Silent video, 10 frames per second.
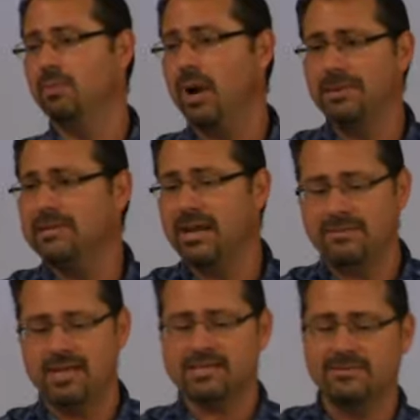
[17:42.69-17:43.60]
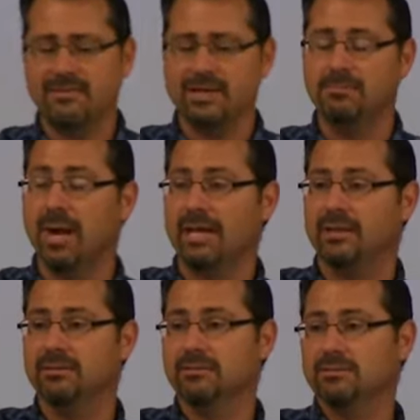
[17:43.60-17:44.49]
probably David doesn't even have any
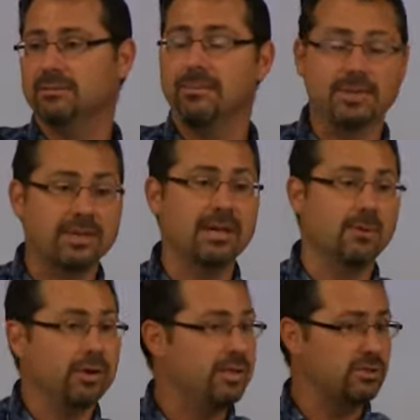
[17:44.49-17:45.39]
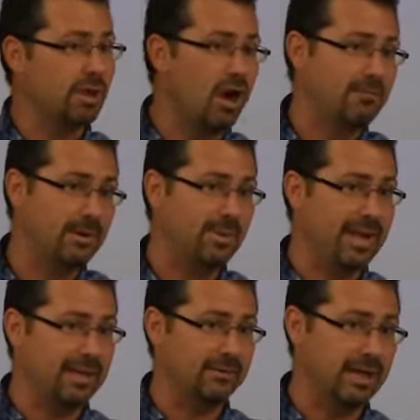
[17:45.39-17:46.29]
money. I mean, think about it. He took off in a
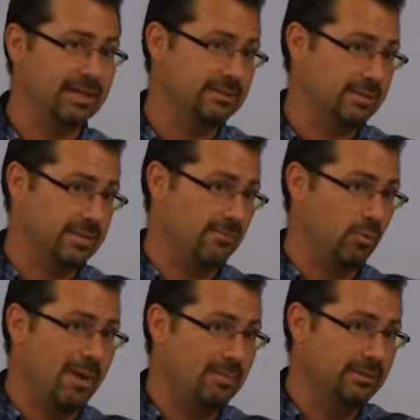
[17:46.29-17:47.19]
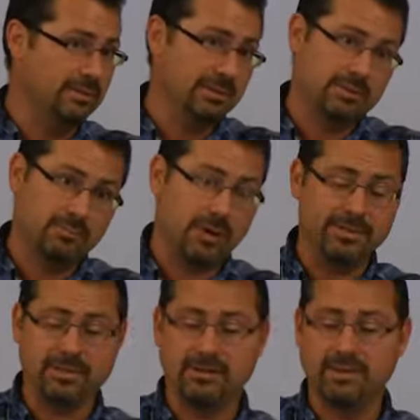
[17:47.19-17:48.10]
panic, right? Doesn't have a weapon,
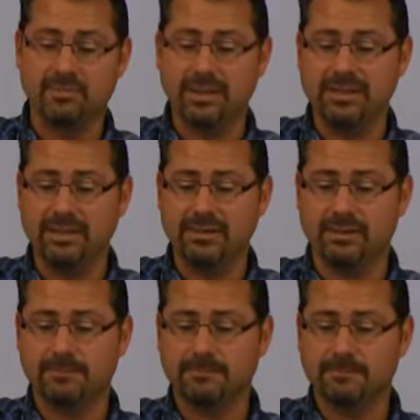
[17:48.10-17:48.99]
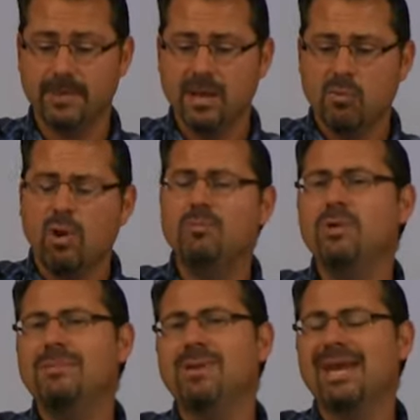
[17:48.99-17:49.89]
probably didn't have any money either.
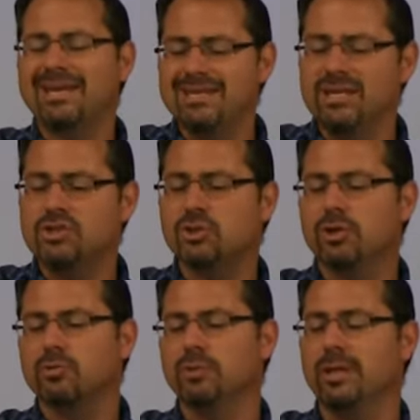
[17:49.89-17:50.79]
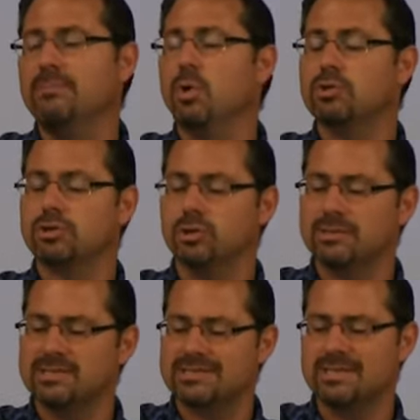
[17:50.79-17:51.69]
When we make knee jerk emotional
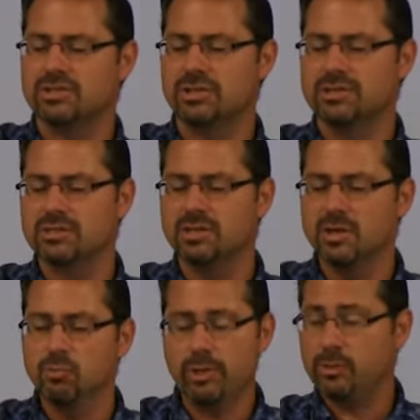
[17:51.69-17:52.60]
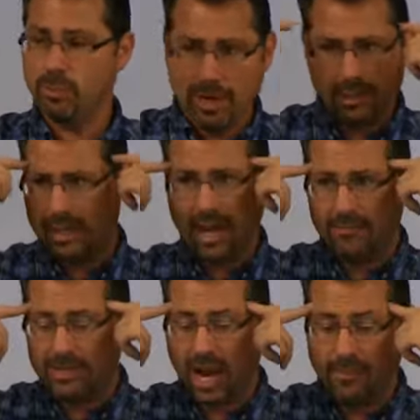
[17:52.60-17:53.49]
decisions, we rarely
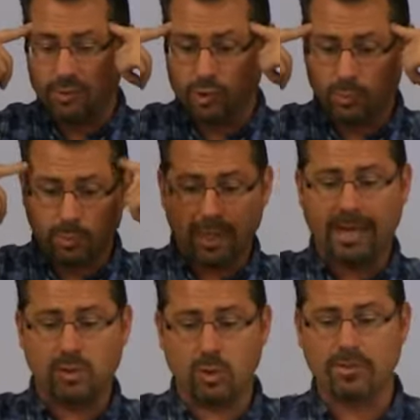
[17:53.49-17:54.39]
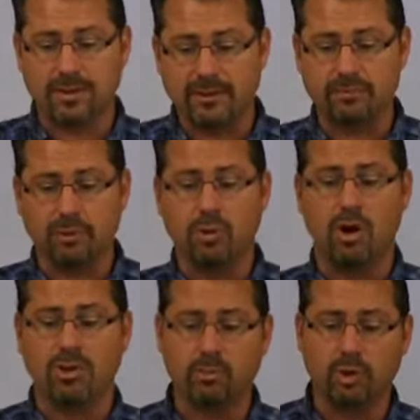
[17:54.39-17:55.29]
have time to plan or think through
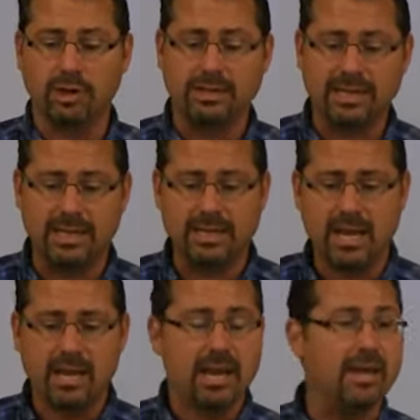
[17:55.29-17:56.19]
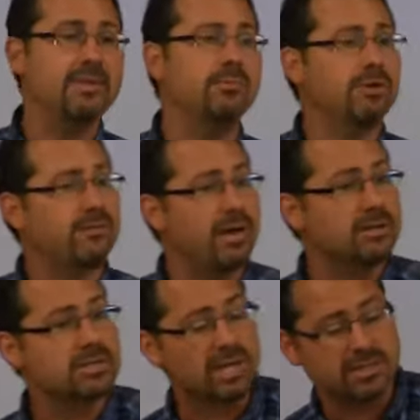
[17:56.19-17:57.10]
all that we're going to need, and then we
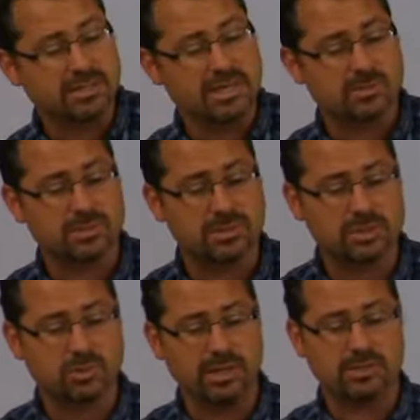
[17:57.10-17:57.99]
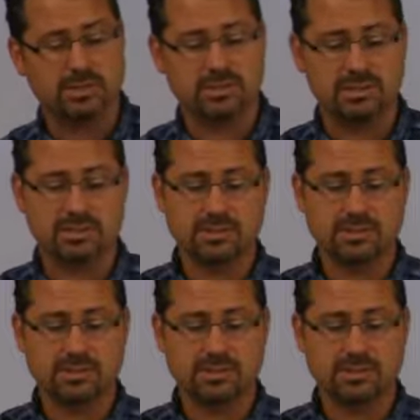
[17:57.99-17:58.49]
find ourselves in desperate situations.